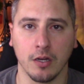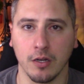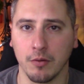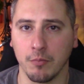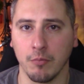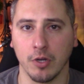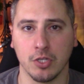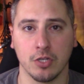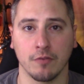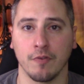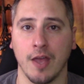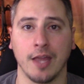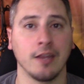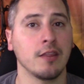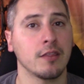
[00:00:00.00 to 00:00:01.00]
much of
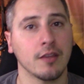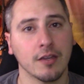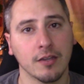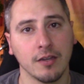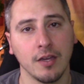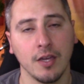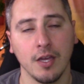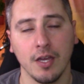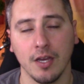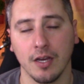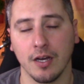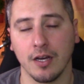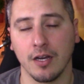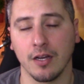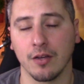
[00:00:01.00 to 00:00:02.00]
anything.
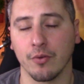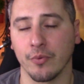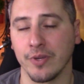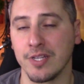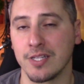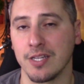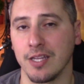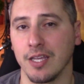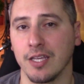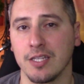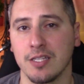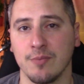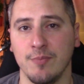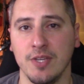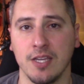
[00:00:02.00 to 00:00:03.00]
Reason
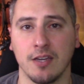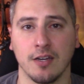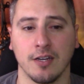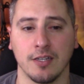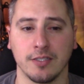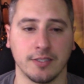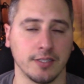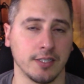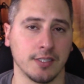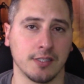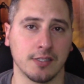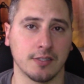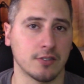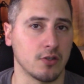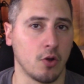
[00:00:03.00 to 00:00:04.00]
is because
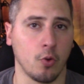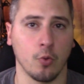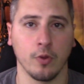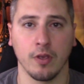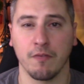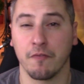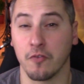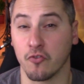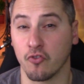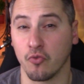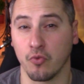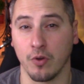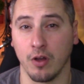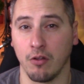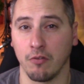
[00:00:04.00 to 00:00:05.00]
it's only for
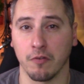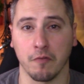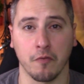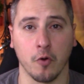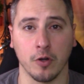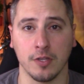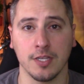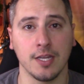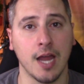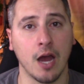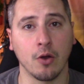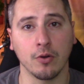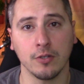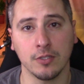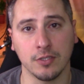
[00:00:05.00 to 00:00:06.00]
12 or 14
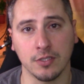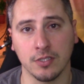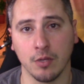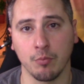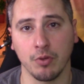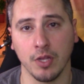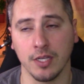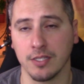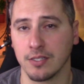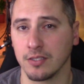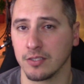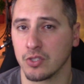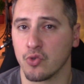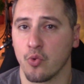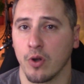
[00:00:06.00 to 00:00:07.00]
hours in some
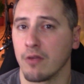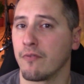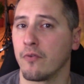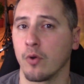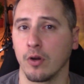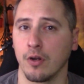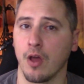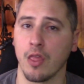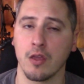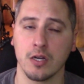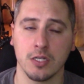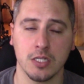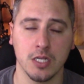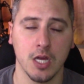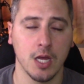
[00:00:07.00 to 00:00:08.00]
places, 24 in
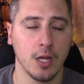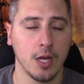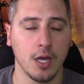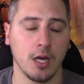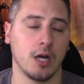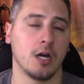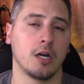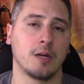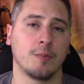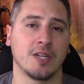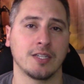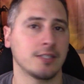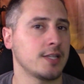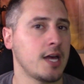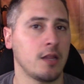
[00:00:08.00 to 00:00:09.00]
others. And
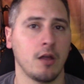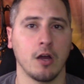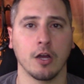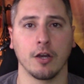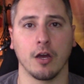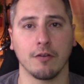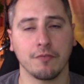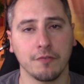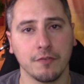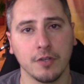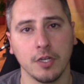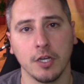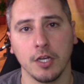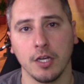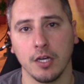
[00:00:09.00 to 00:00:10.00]
it's not long enough.
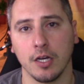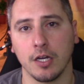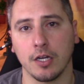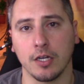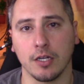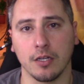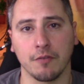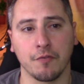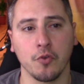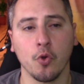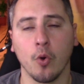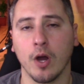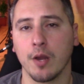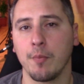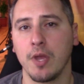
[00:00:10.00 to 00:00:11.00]
If you
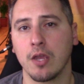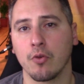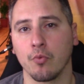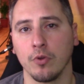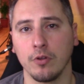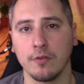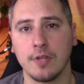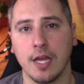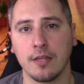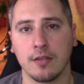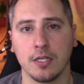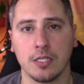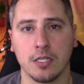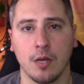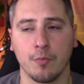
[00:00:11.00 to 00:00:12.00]
want to make a real dent
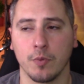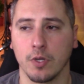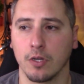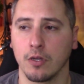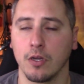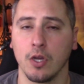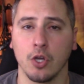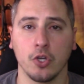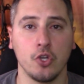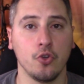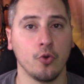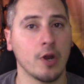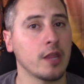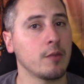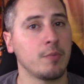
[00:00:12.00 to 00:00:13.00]
in something, do
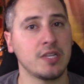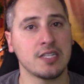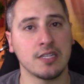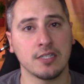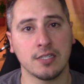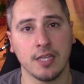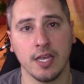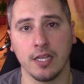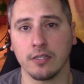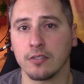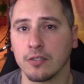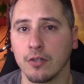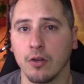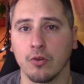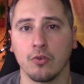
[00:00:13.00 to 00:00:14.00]
it on the busiest days.
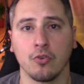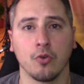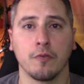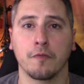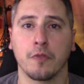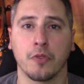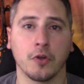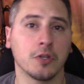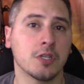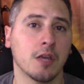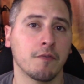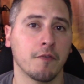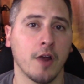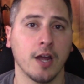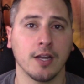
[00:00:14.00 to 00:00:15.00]
You know, do a Thursday,
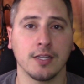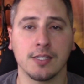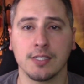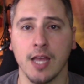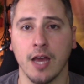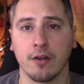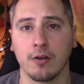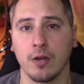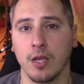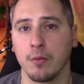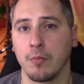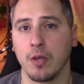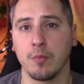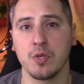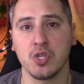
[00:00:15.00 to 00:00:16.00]
Friday, Saturday,
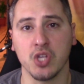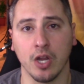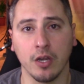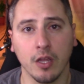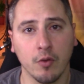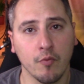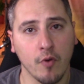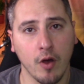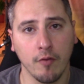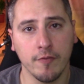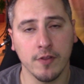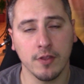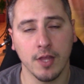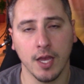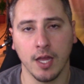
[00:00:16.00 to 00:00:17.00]
maybe Sunday involved
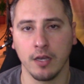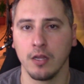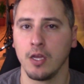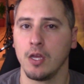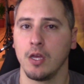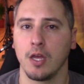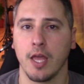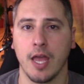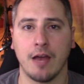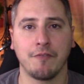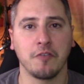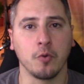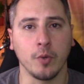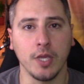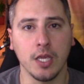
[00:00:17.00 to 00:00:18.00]
in that, half
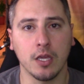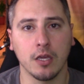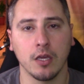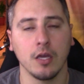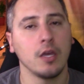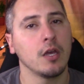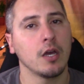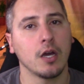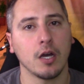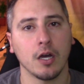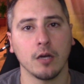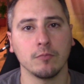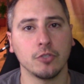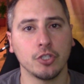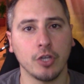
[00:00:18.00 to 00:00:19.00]
a week.
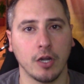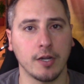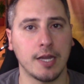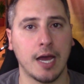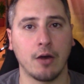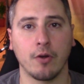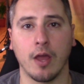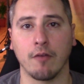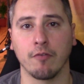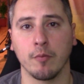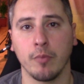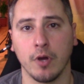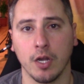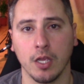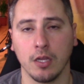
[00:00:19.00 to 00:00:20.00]
Shut down
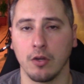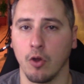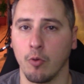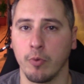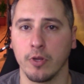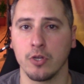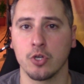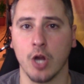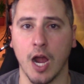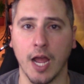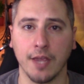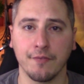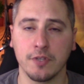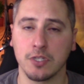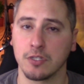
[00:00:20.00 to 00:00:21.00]
everybody, nobody
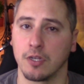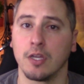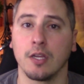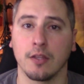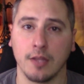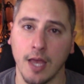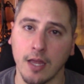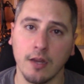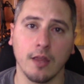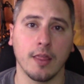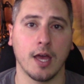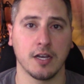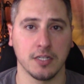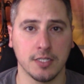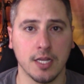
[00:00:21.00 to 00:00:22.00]
drives.
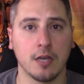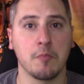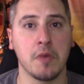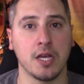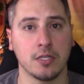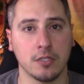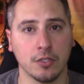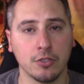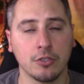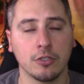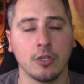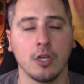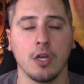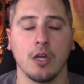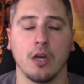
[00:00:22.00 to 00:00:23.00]
That'll send a message.
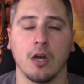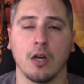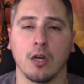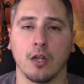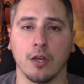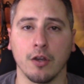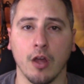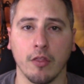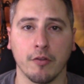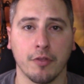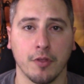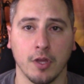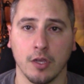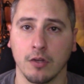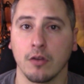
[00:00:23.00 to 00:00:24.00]
Another
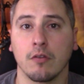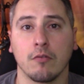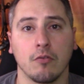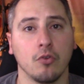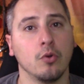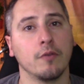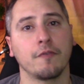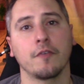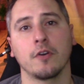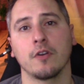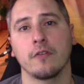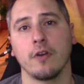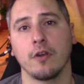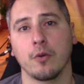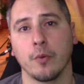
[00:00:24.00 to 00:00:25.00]
thing, do it for an
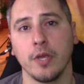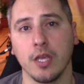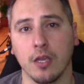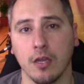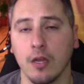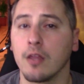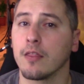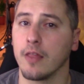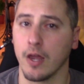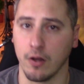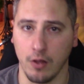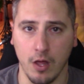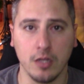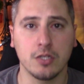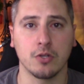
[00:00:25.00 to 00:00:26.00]
entire week. That'll
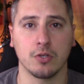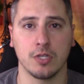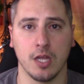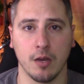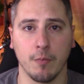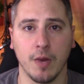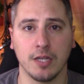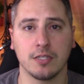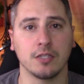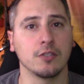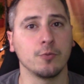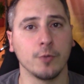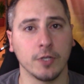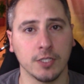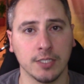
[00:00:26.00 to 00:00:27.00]
also send a
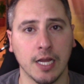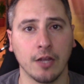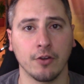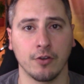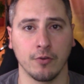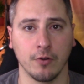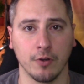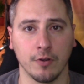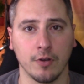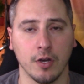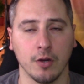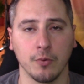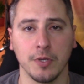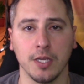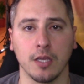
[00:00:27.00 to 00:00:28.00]
message because now you're doing an
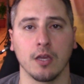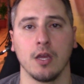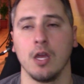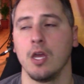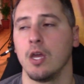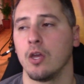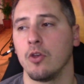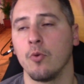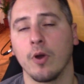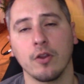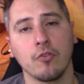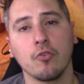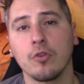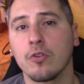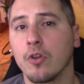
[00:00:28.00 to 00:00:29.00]
entire week. You want to
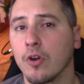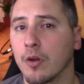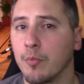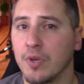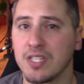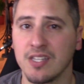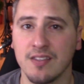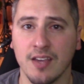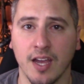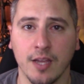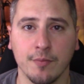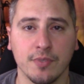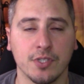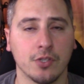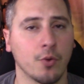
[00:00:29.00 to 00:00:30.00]
do it during busy
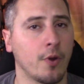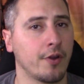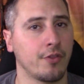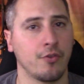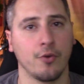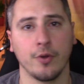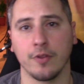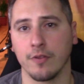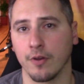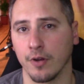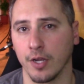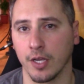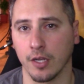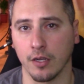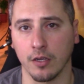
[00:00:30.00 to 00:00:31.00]
times. You want to do it
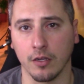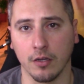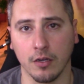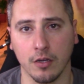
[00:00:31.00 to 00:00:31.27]
during